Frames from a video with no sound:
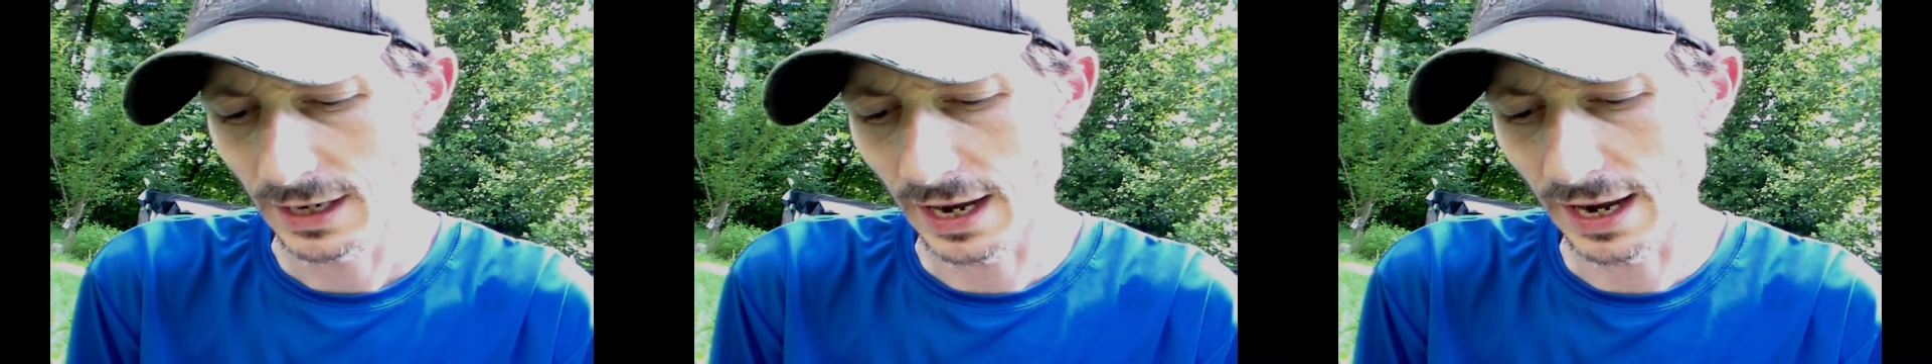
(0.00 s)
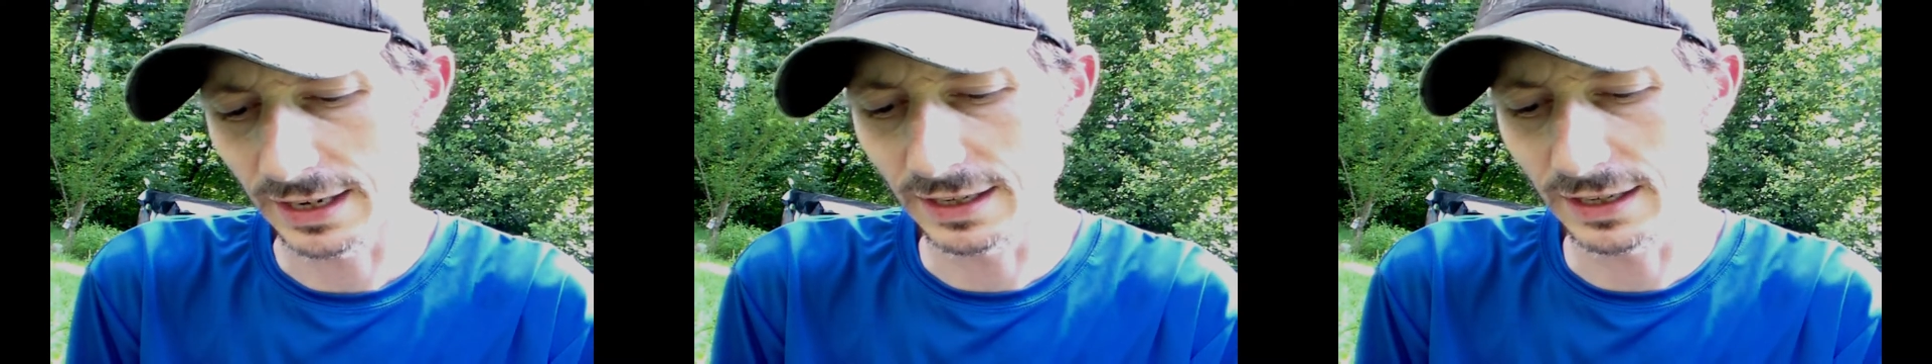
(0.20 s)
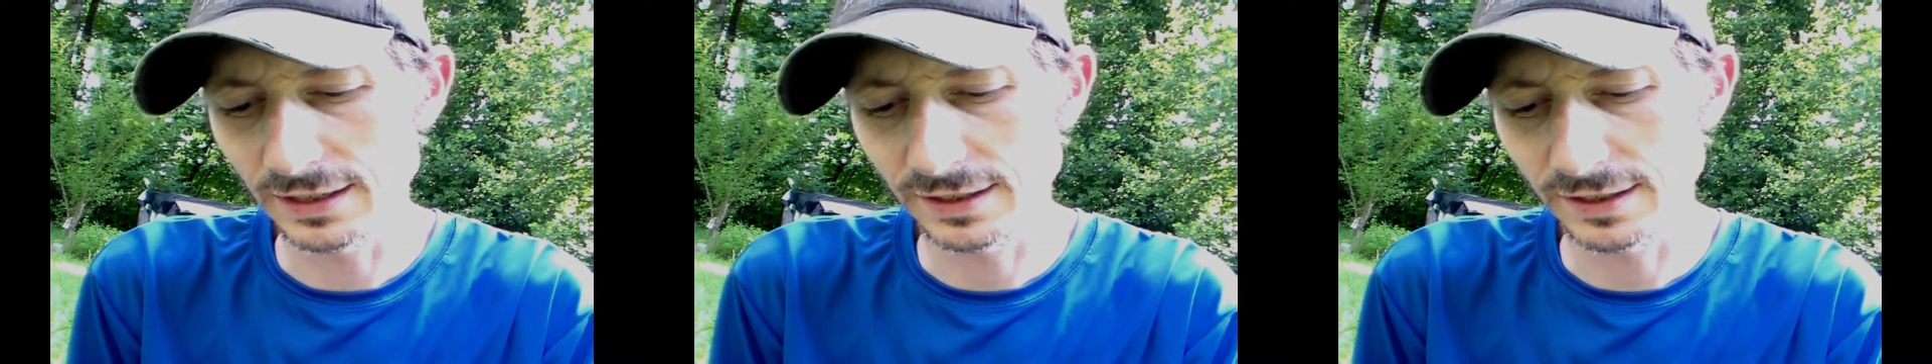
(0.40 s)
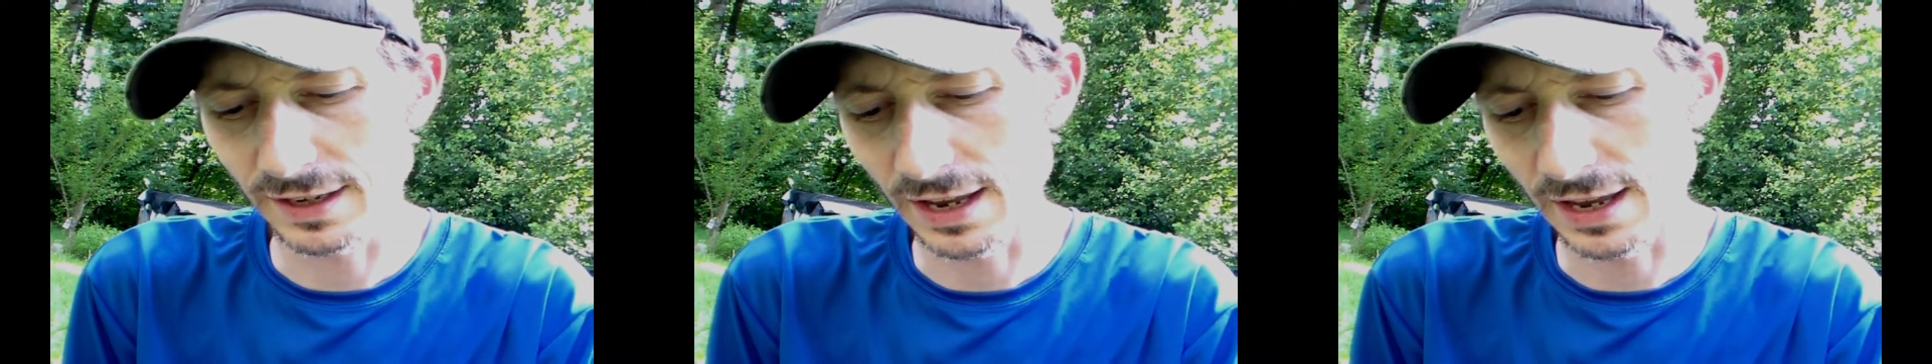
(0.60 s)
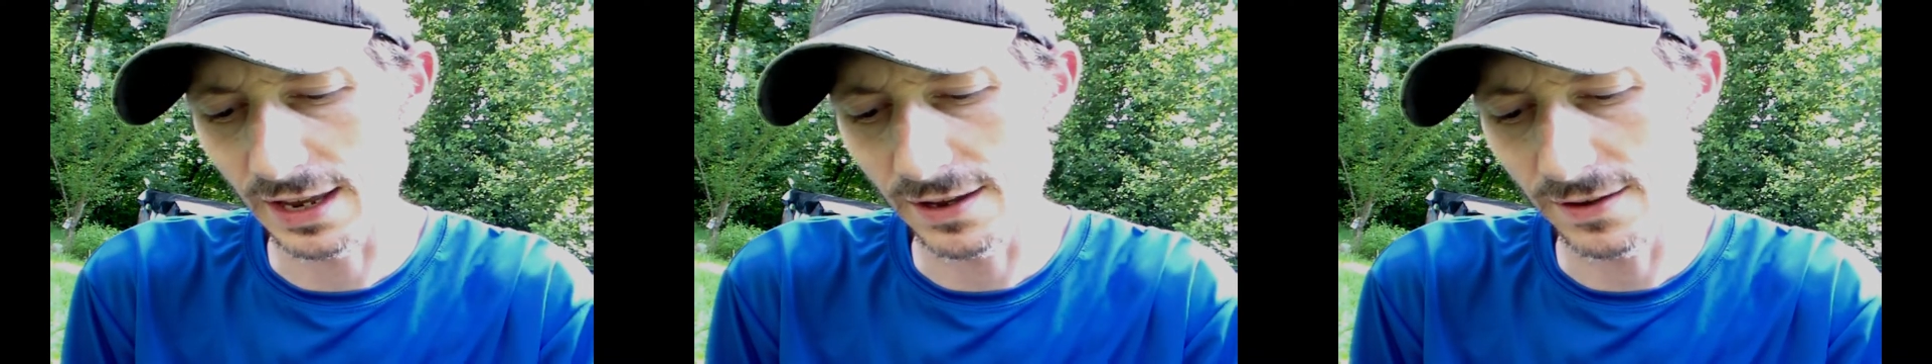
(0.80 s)
I did
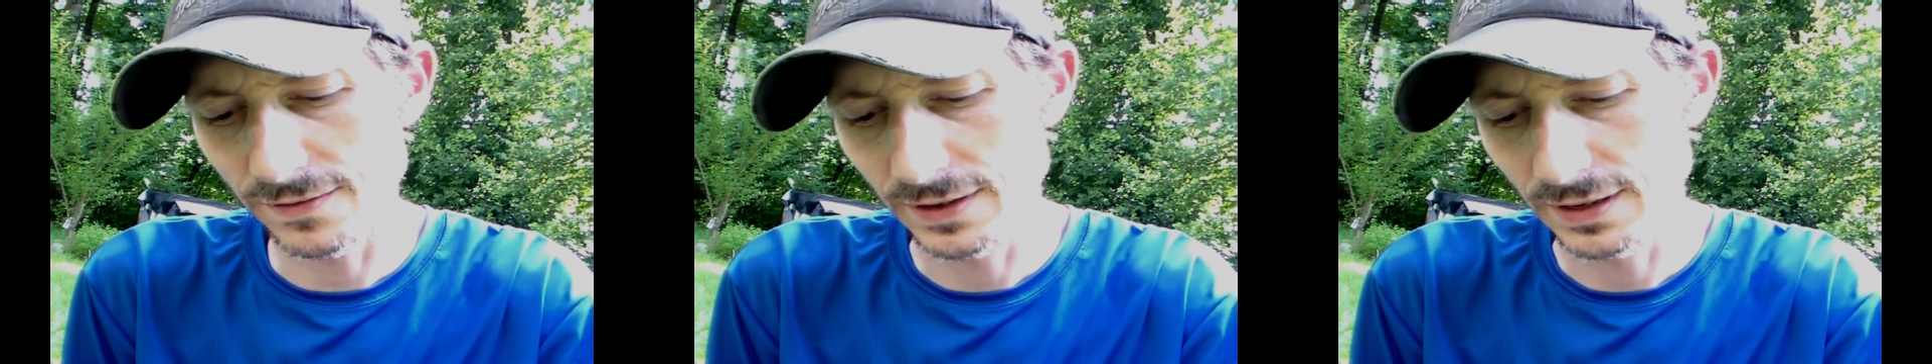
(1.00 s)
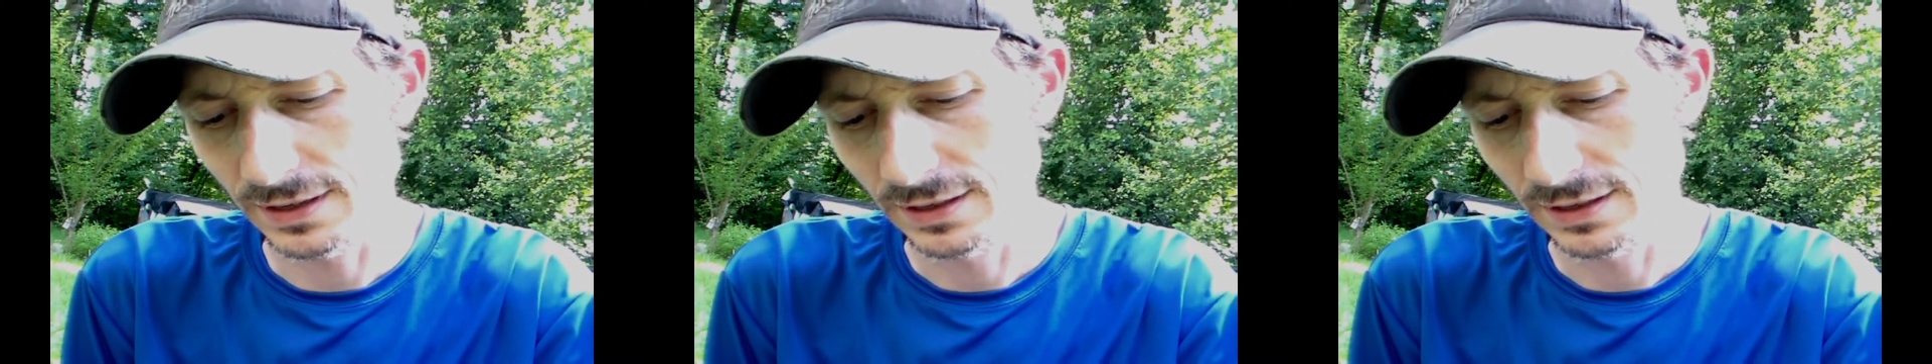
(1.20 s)
save